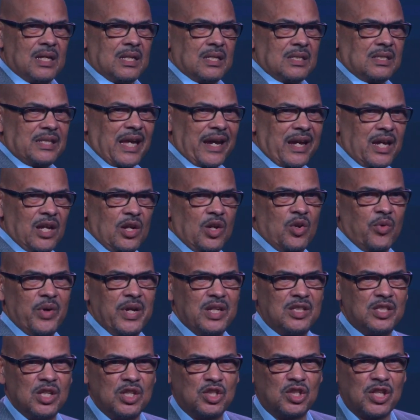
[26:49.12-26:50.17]
2
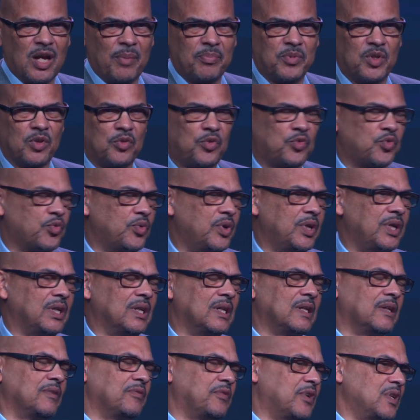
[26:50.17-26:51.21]
Corinthians chapter
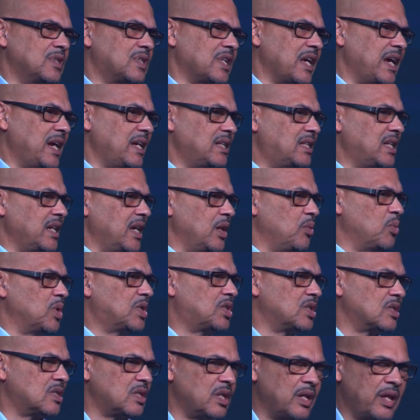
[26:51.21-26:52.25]
3, verse 18,
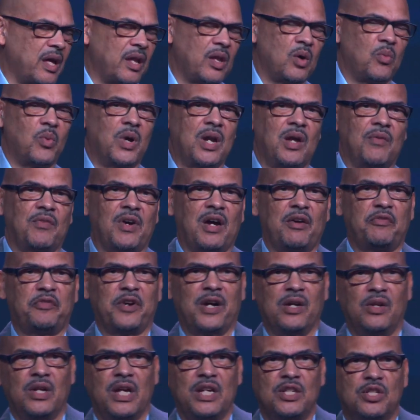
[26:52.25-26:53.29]
which is another one of our
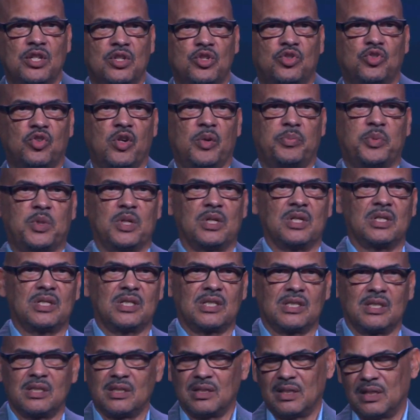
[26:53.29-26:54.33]
foundation
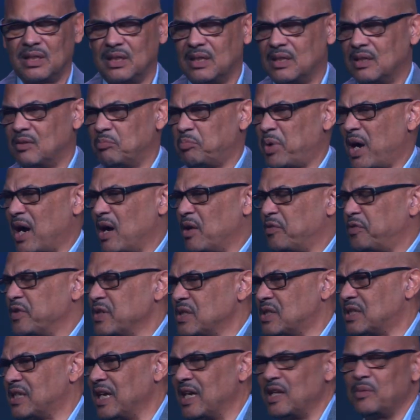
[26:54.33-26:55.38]
scriptures. Powerful
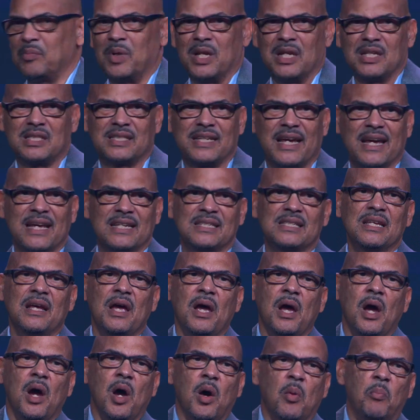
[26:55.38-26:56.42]
statement. It says,
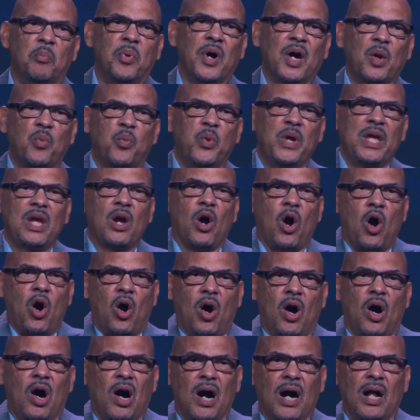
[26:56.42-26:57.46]
"But we
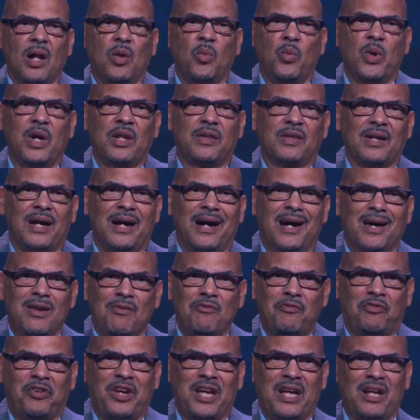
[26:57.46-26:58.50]
all with
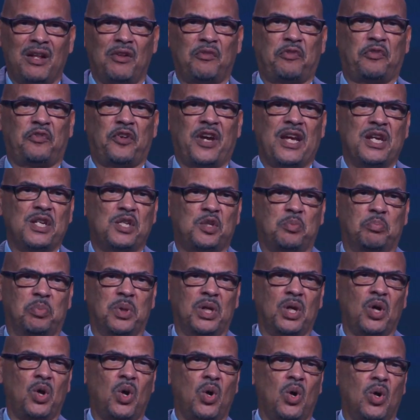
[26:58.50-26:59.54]
unveiled face,
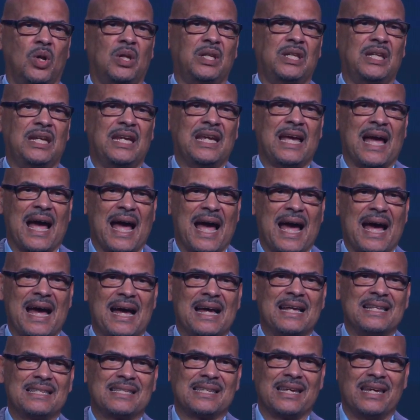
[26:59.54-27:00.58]
beholding
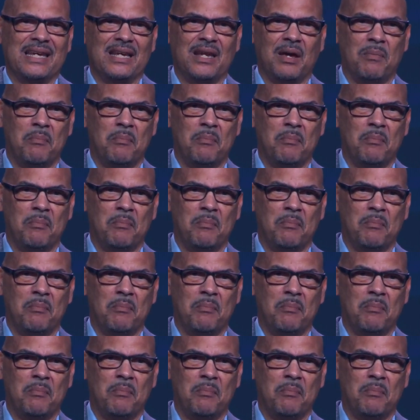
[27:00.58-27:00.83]
as in a